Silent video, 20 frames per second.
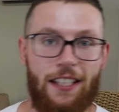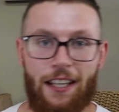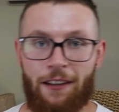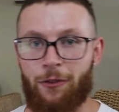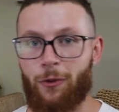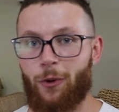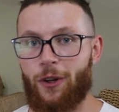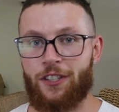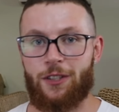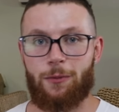If
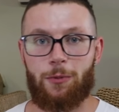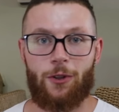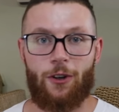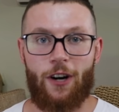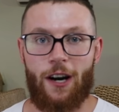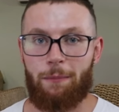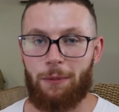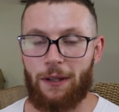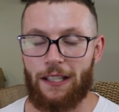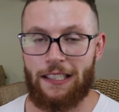you want to
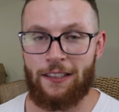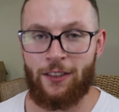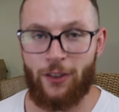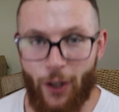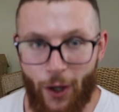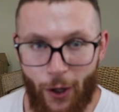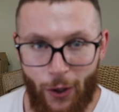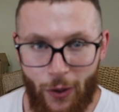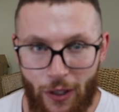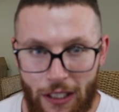subscribe, please
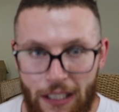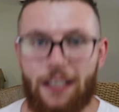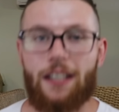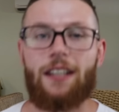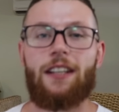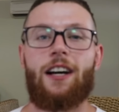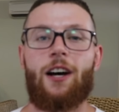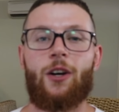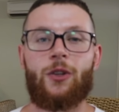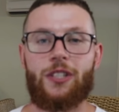do.
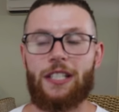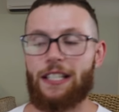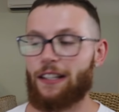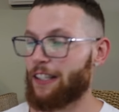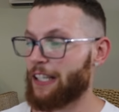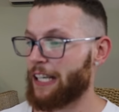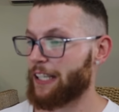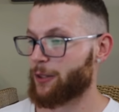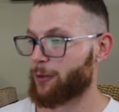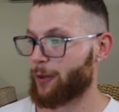I'll see you in
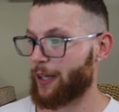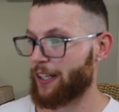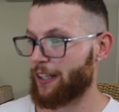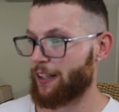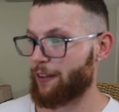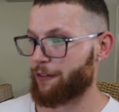the next one